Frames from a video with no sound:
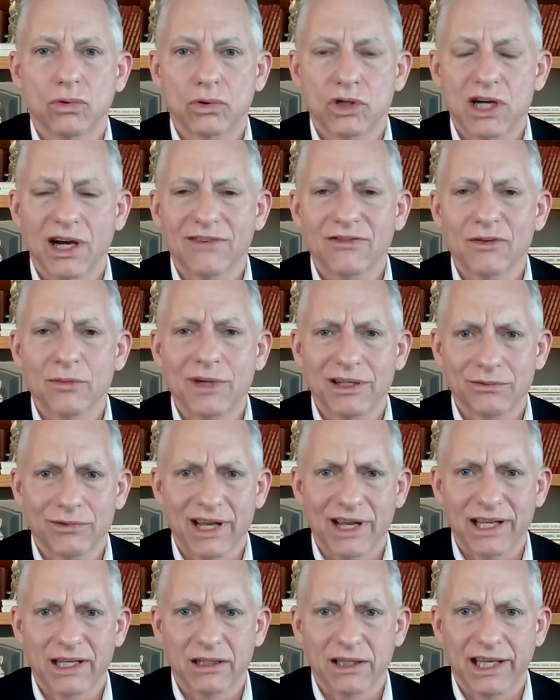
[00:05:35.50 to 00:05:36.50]
government
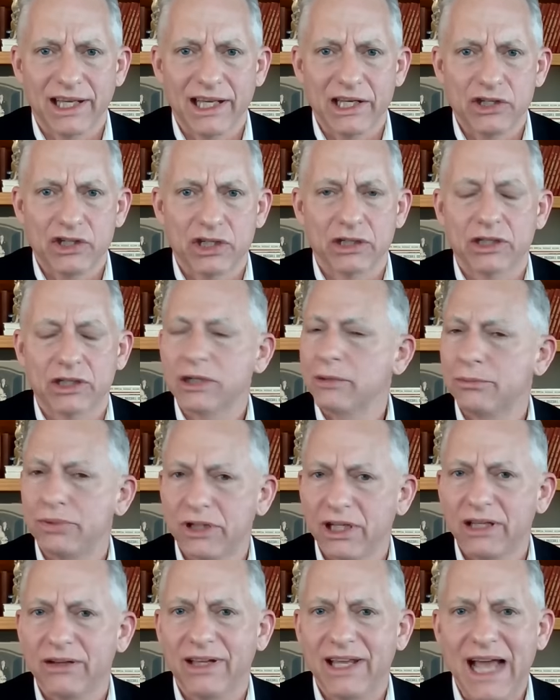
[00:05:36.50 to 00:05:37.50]
regulation
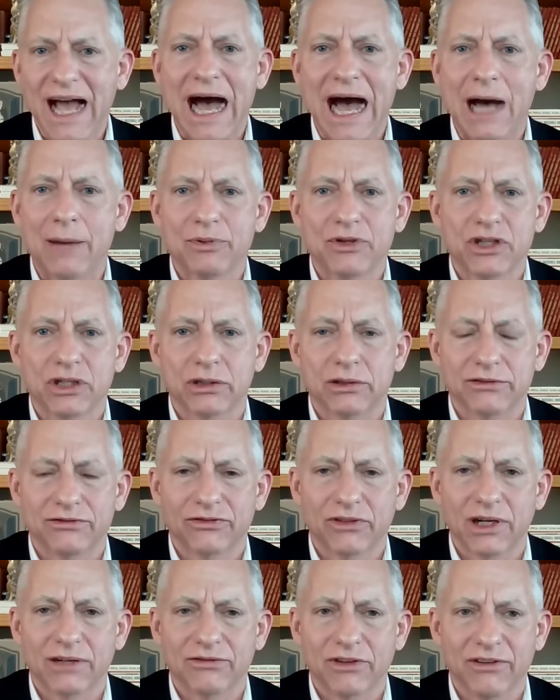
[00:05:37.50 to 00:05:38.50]
completely optional
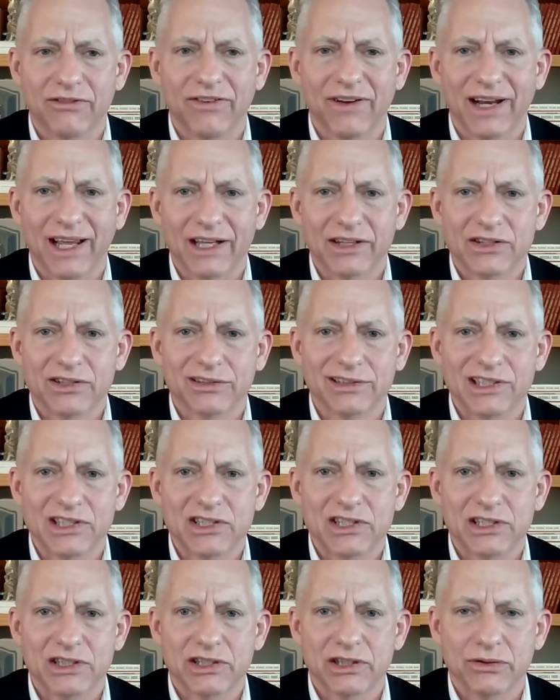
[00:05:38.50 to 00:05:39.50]
for every financial
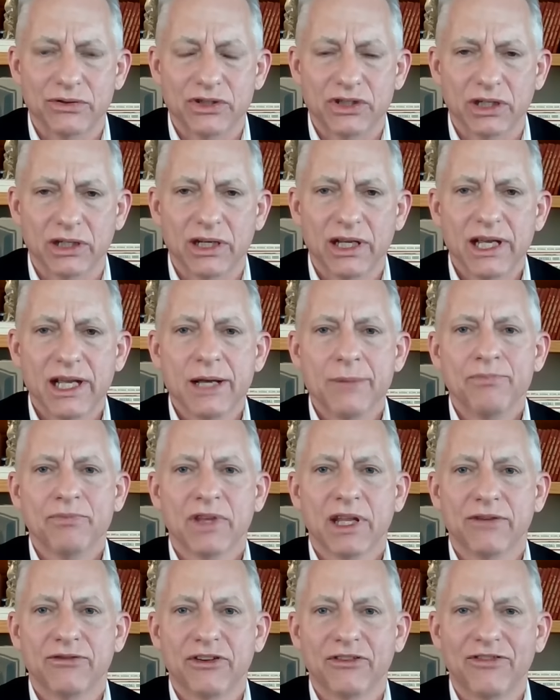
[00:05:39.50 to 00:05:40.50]
institution.
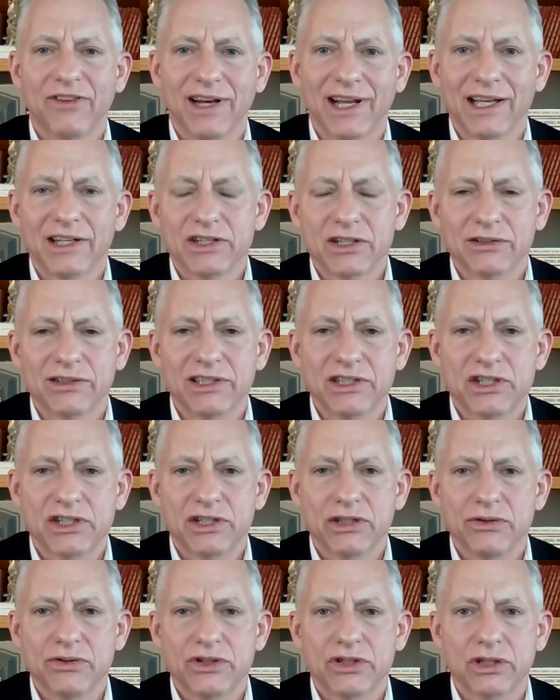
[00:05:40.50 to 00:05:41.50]
If a financial
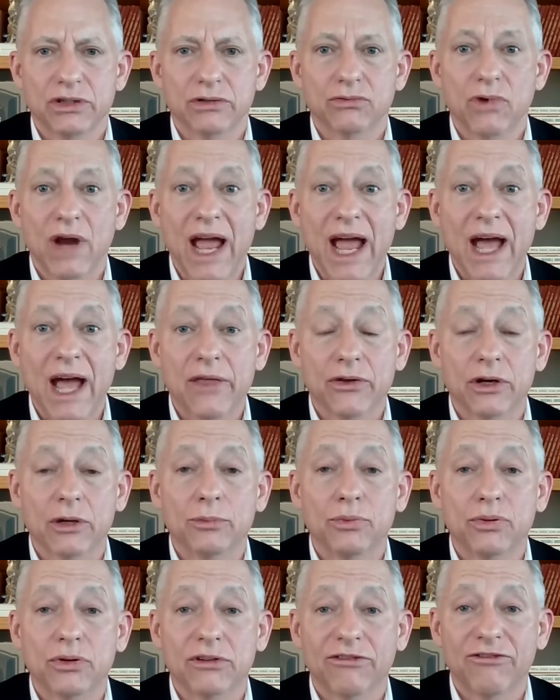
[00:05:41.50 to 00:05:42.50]
institution rather
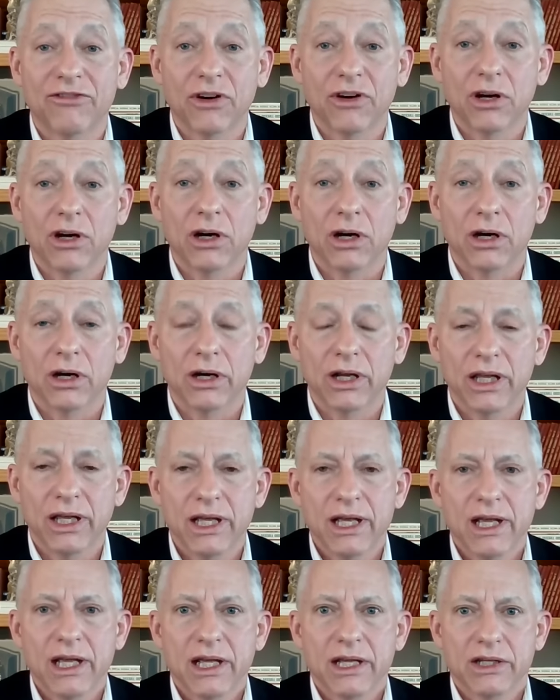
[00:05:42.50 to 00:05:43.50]
preferred
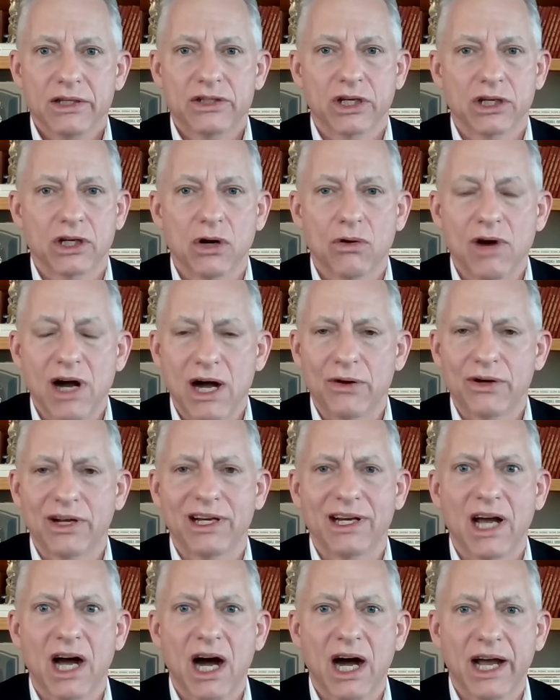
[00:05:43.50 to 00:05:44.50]
to go out
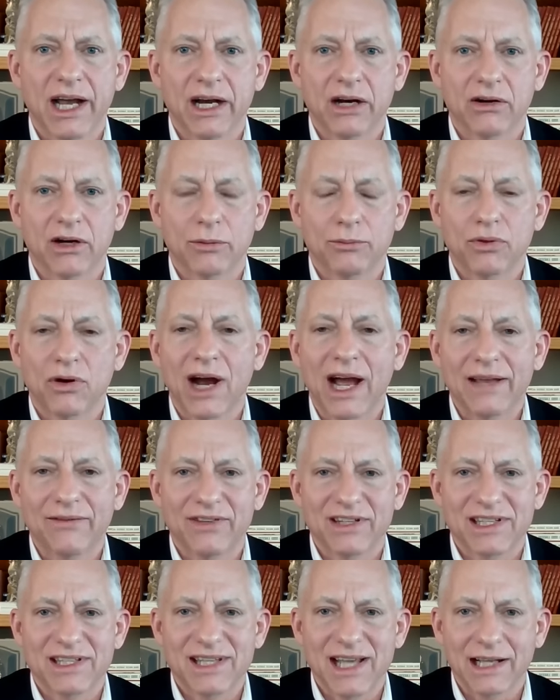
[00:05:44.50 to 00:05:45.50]
and hire a
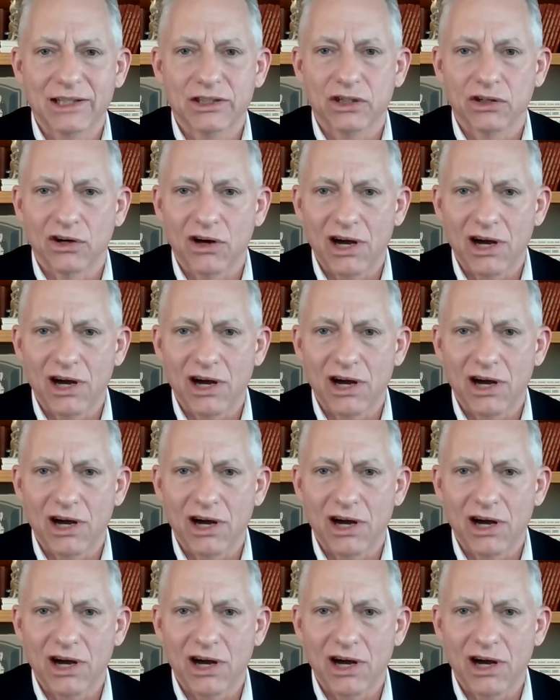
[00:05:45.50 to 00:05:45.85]
private sector